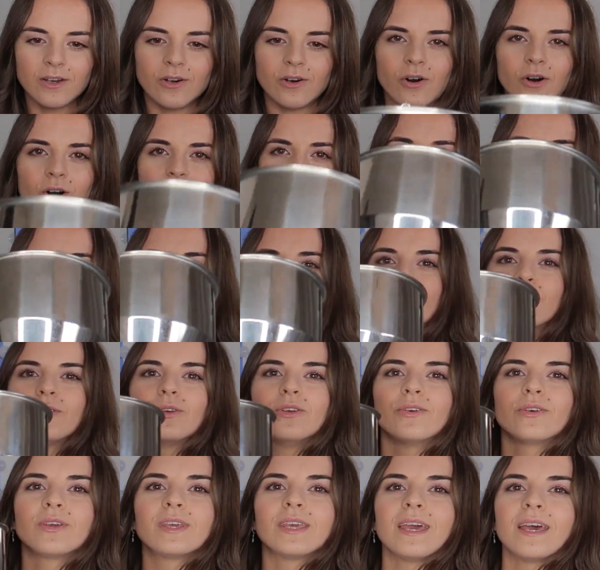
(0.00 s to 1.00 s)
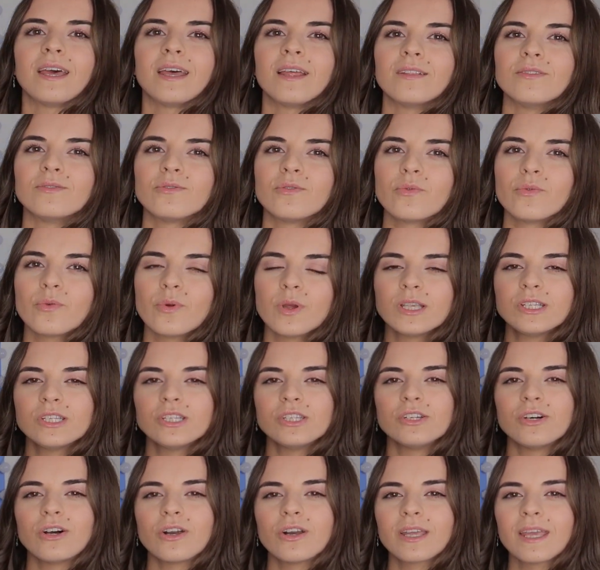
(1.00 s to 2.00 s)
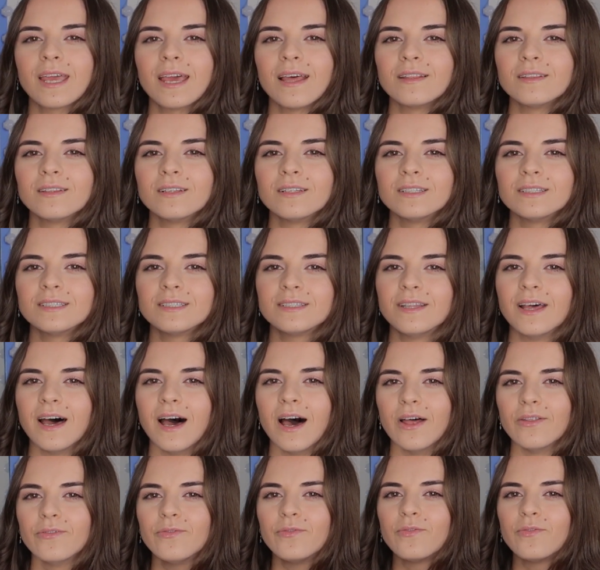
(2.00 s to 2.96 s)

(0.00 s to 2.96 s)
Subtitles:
Also, you can reach your candles that